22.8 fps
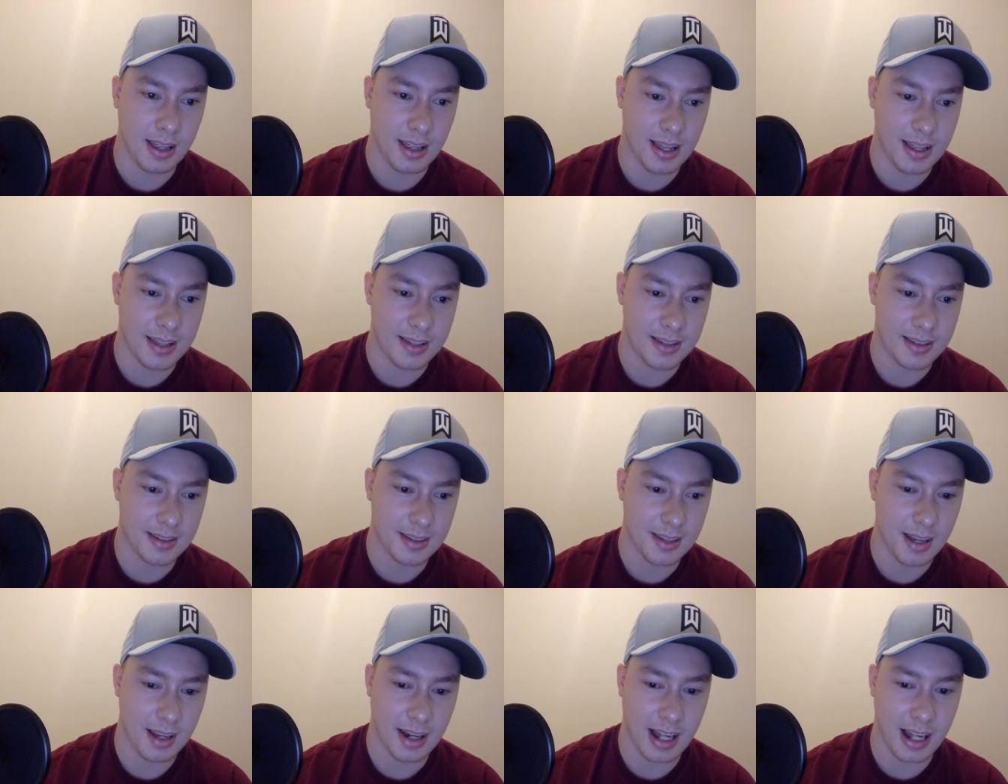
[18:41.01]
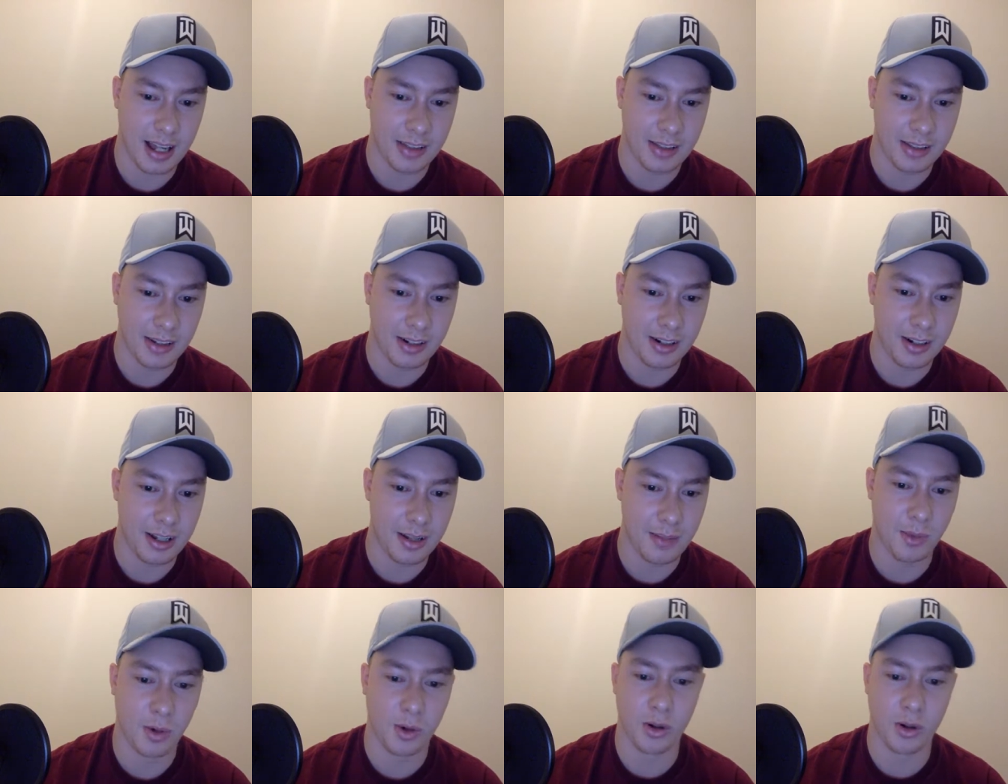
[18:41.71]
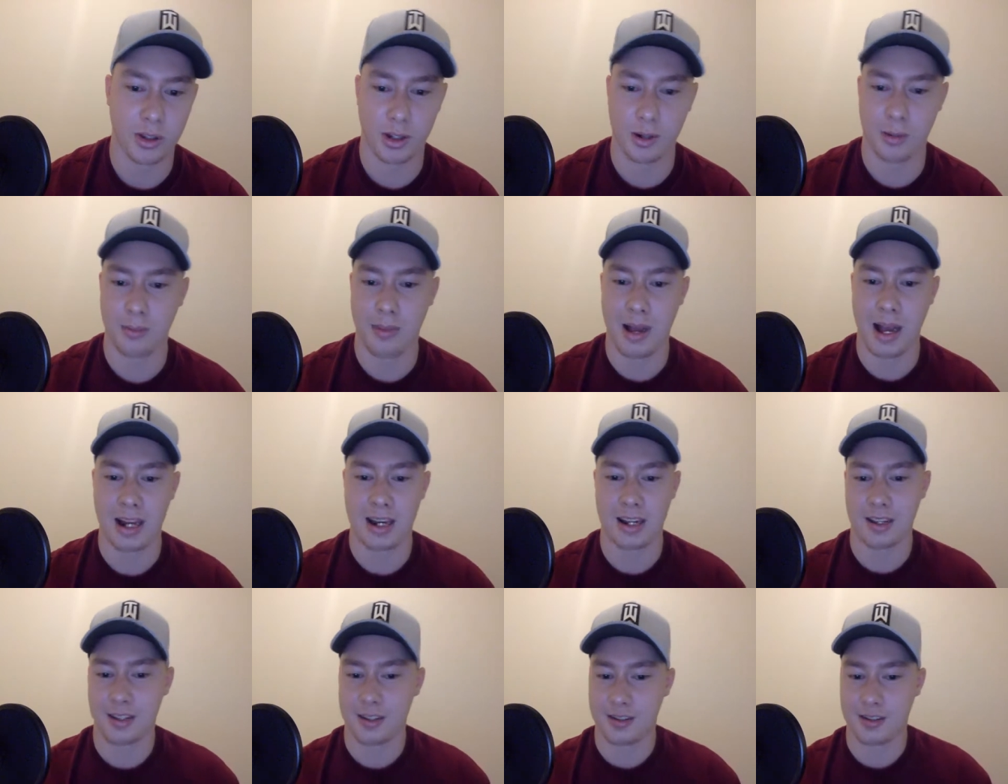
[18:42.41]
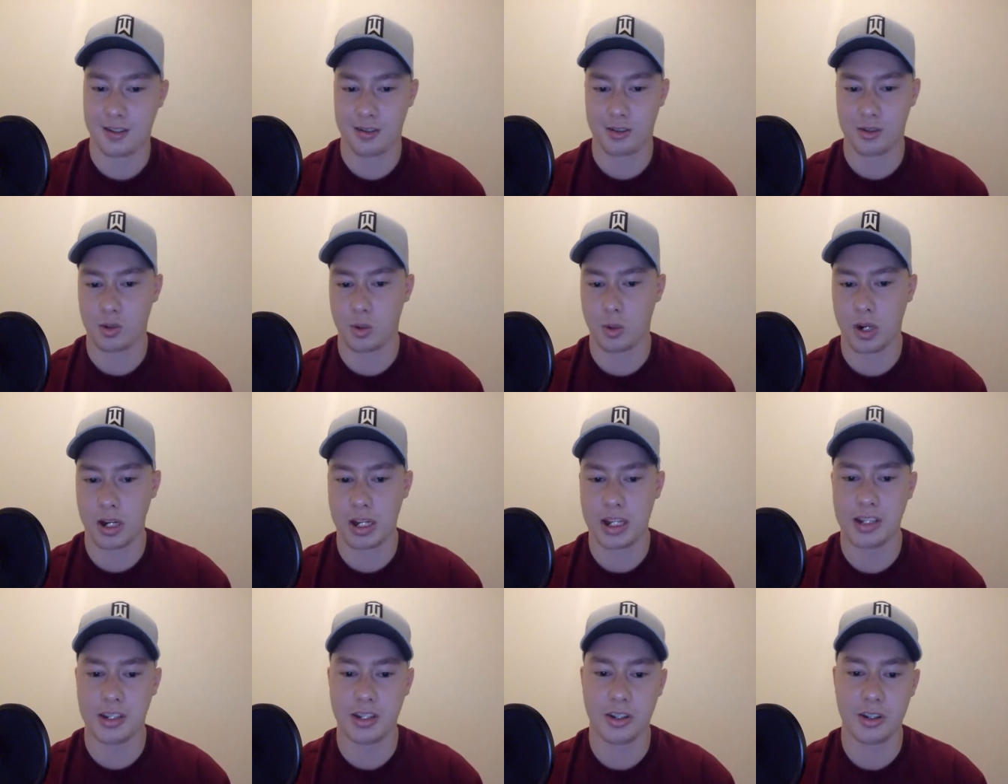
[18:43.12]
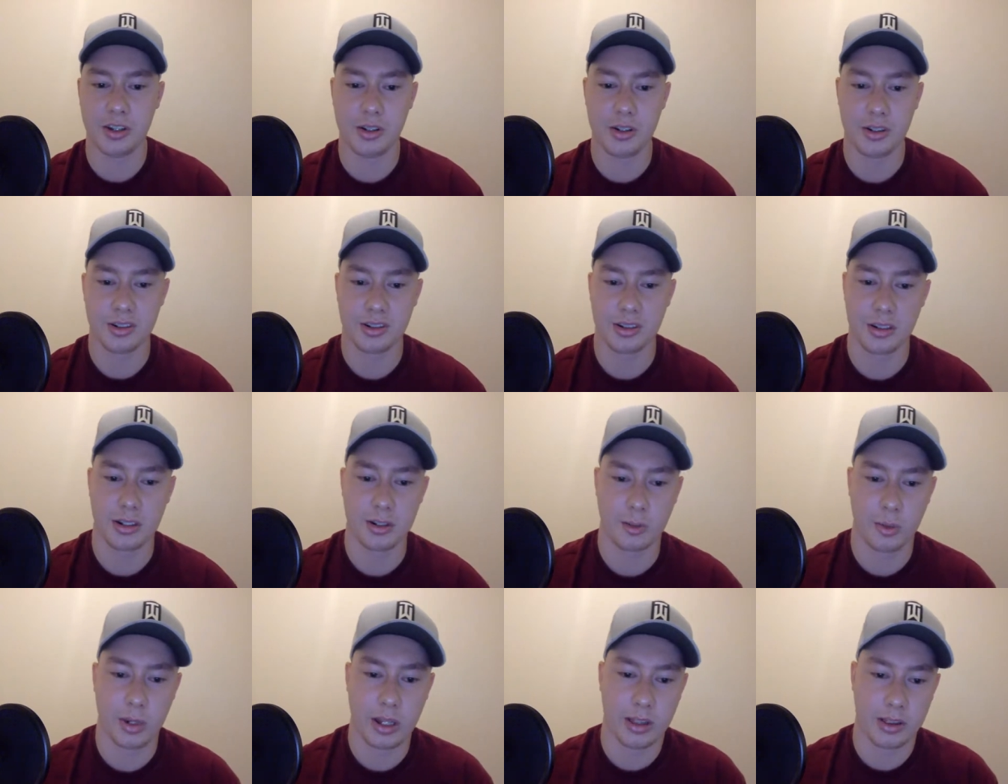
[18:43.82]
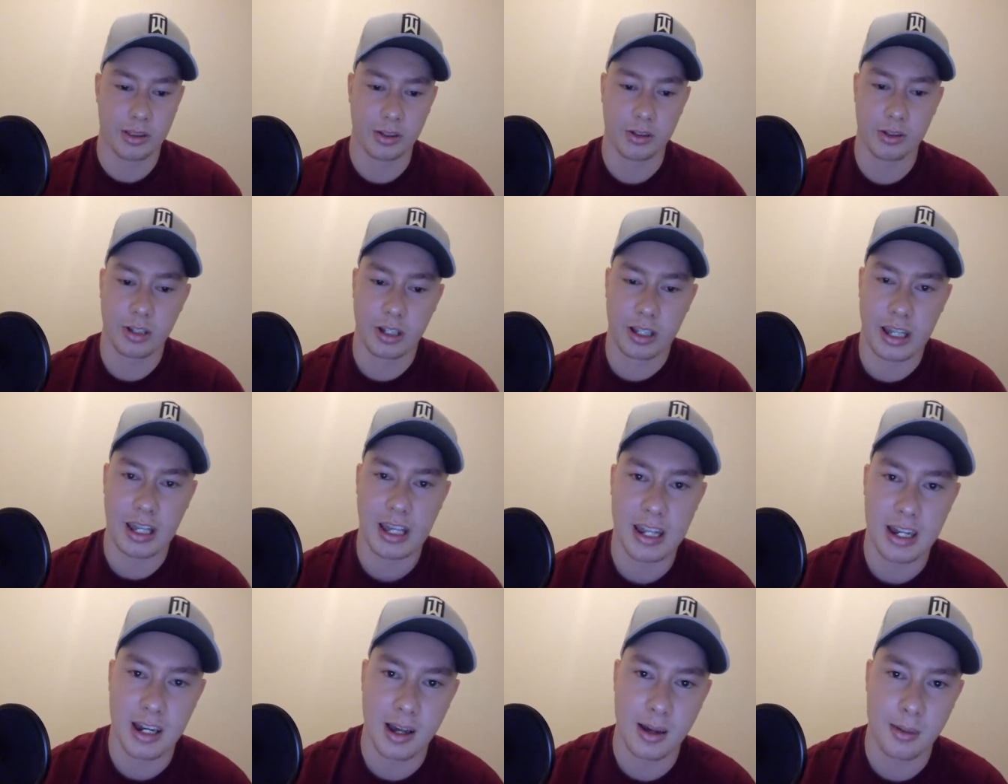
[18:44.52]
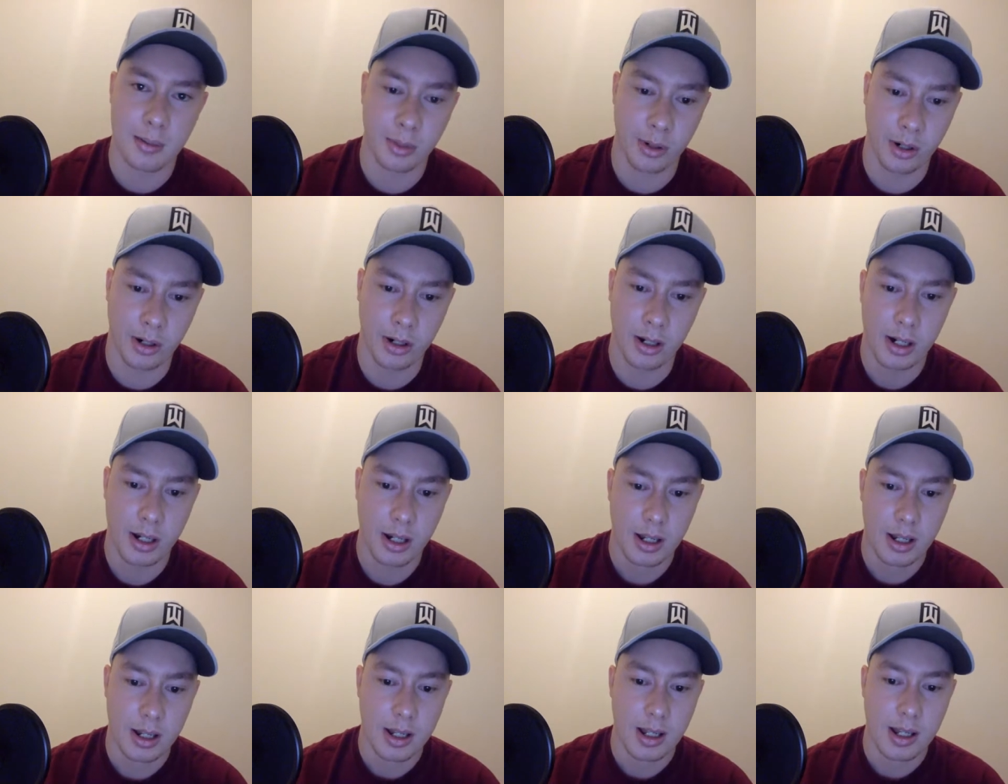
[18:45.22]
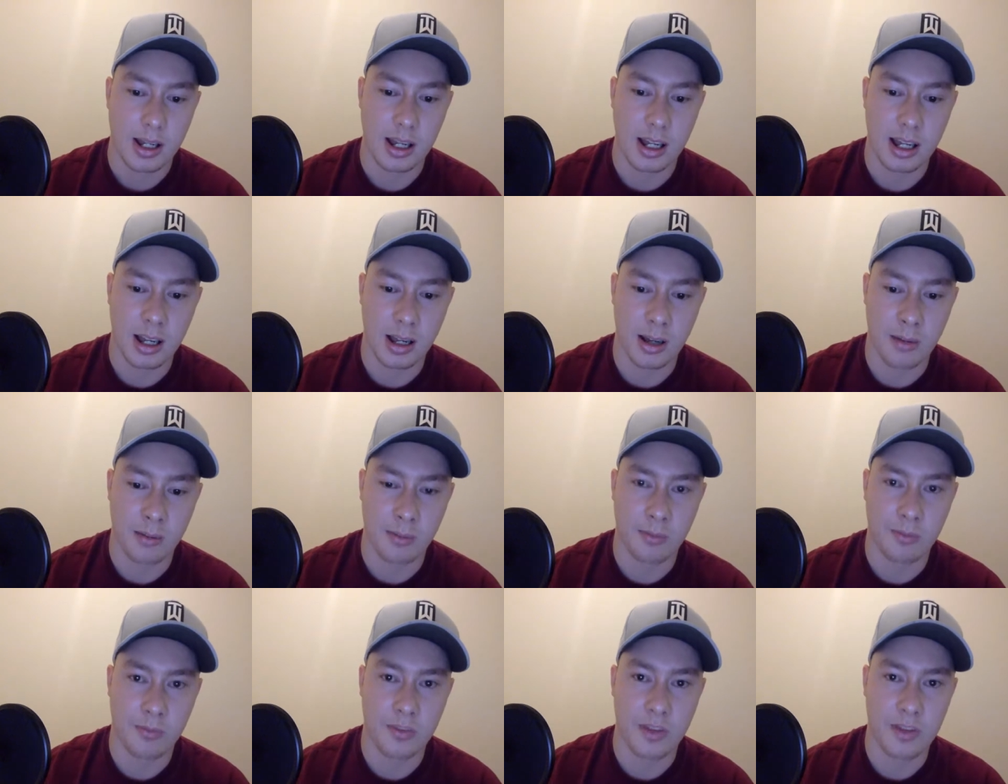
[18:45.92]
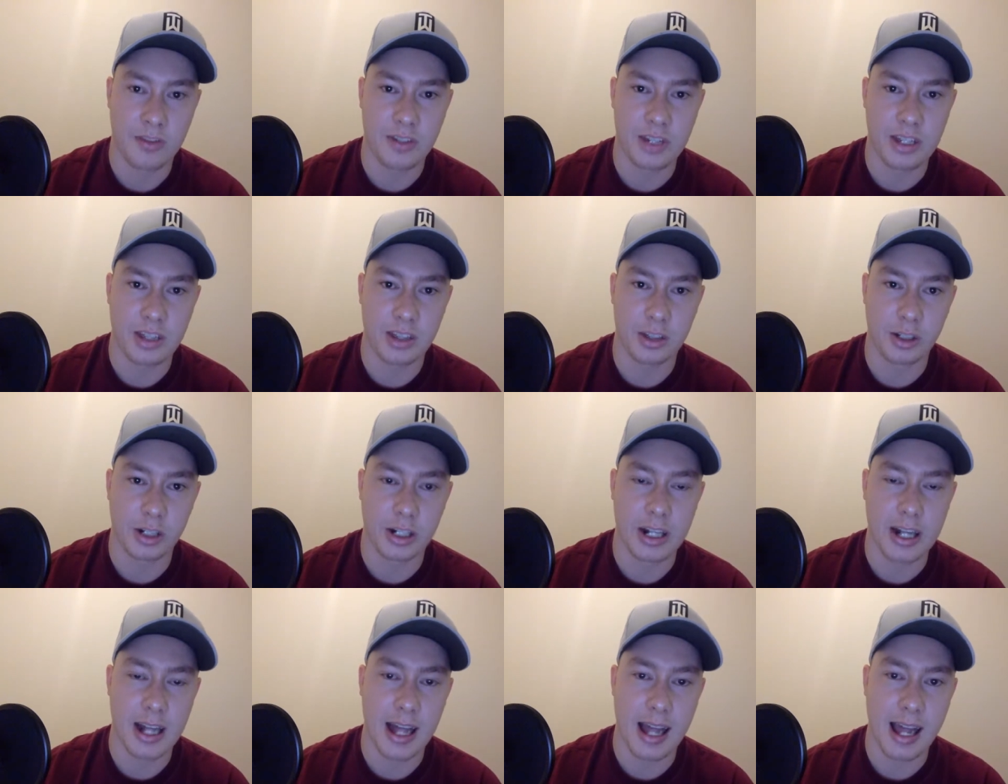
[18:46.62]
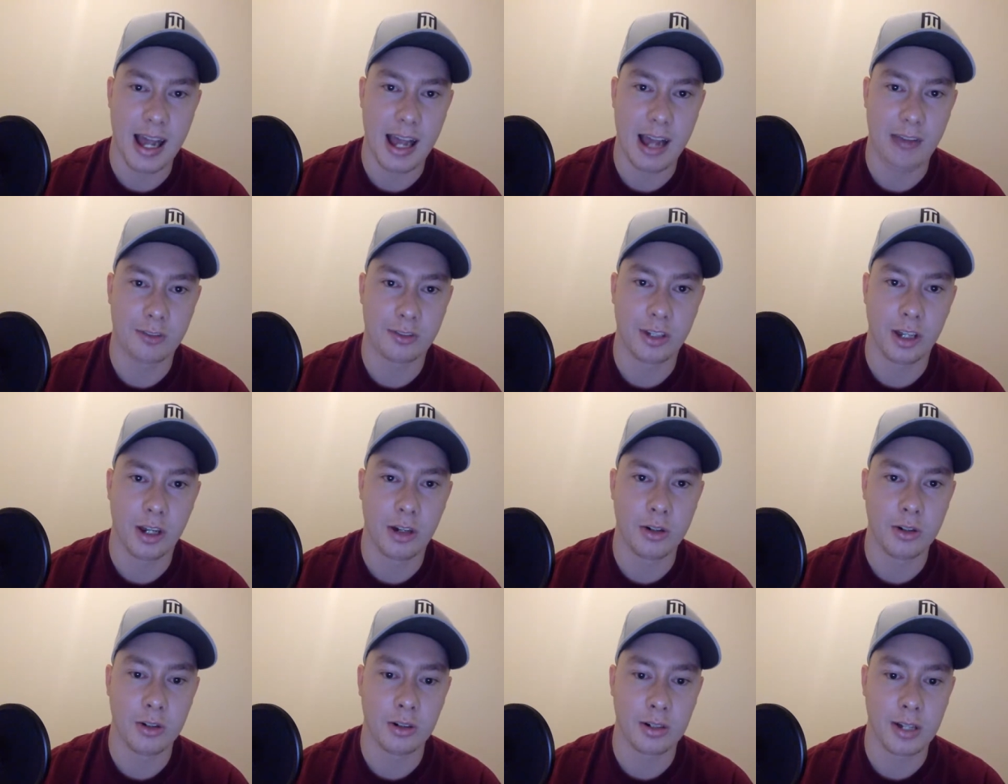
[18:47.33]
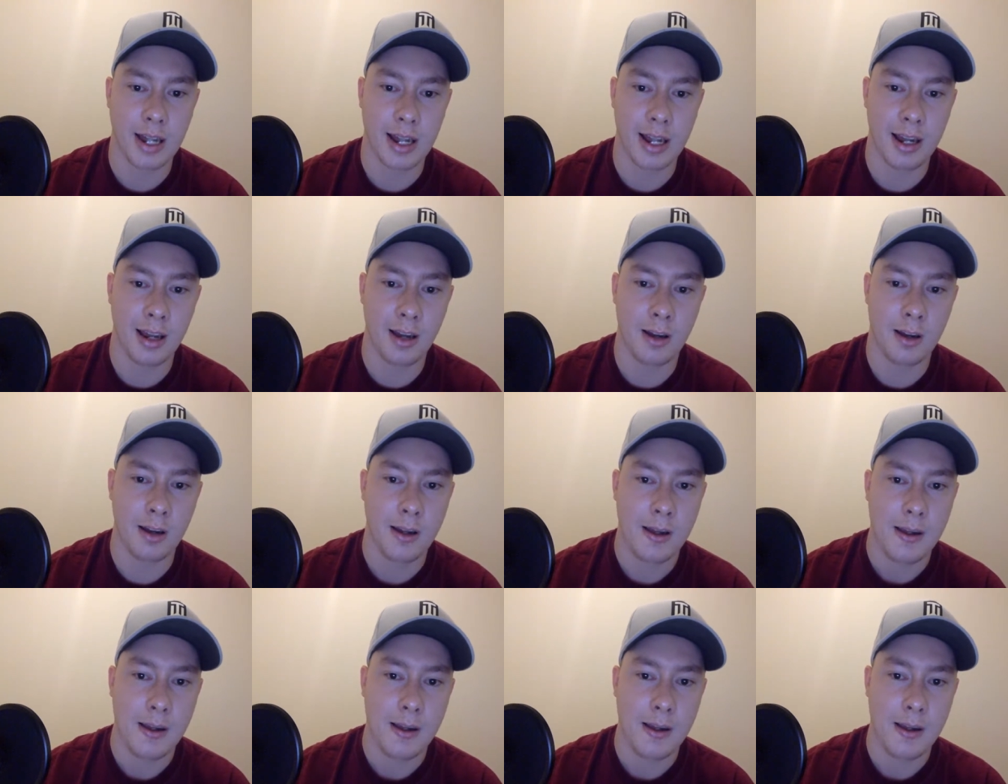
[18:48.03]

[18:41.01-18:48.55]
That's not out there anymore. They're minus 22, so it went through the key number. 53.5 total now.